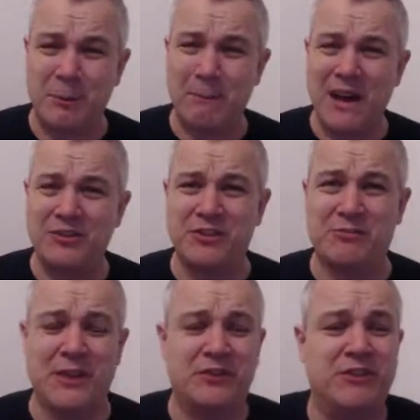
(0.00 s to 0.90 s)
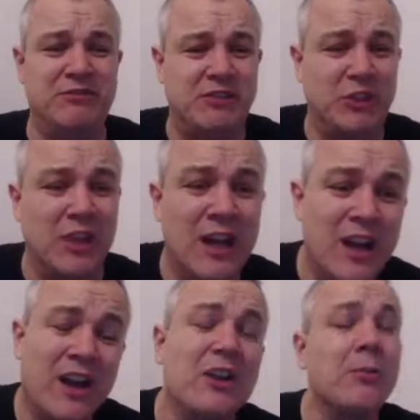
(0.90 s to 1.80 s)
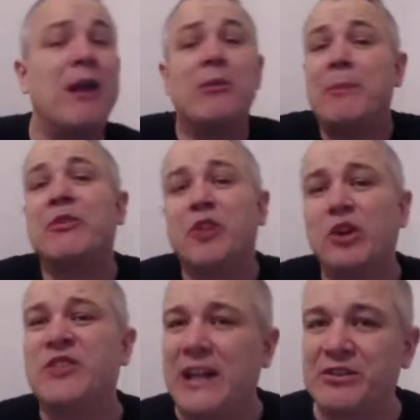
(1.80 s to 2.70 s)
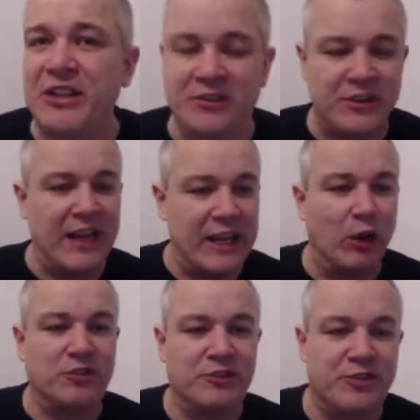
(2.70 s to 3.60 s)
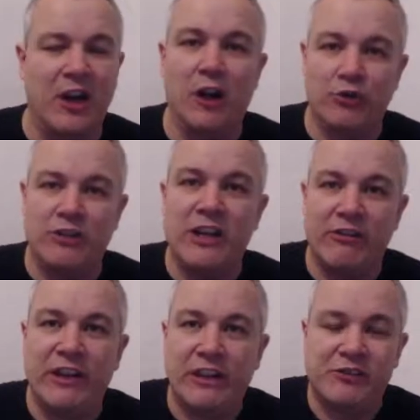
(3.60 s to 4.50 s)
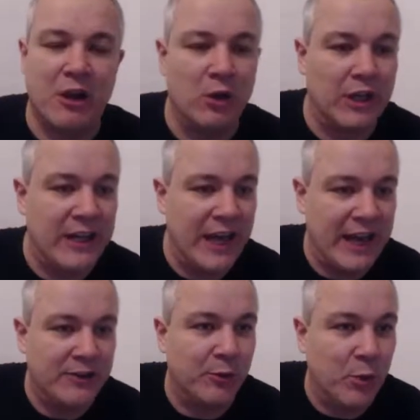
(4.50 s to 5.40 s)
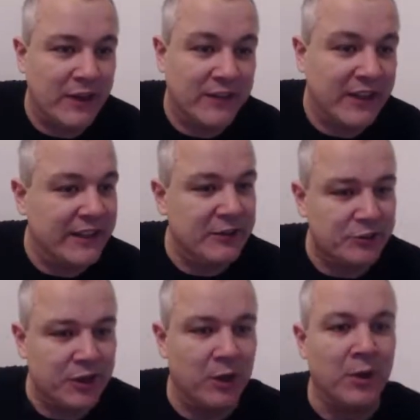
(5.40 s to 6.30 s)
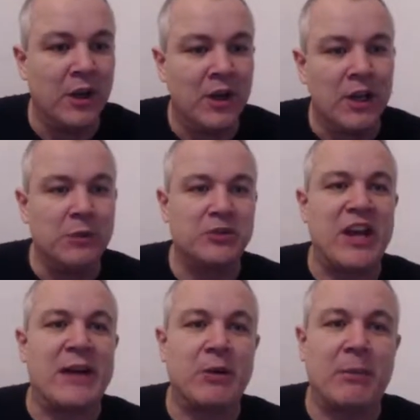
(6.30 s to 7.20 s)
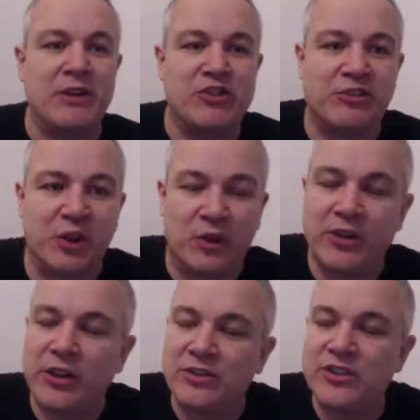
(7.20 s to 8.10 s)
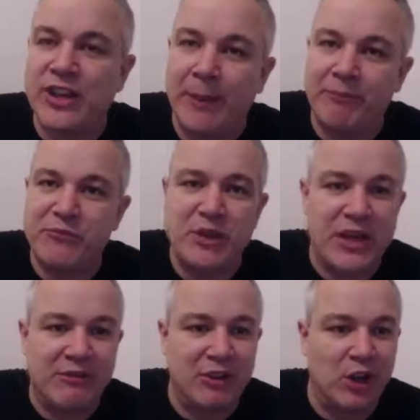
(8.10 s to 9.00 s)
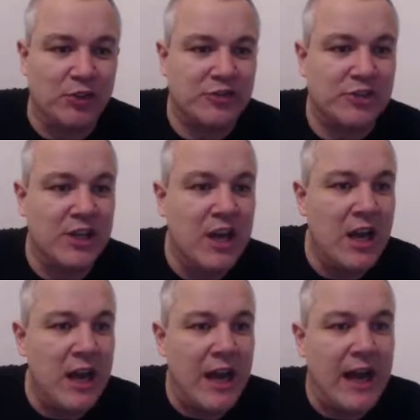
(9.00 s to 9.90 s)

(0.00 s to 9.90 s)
That's a massive, massive result. You may remember, of course, last season they also started really, really slowly and ended up winning the league. So we'll take it with a pinch of salt that that they've lost.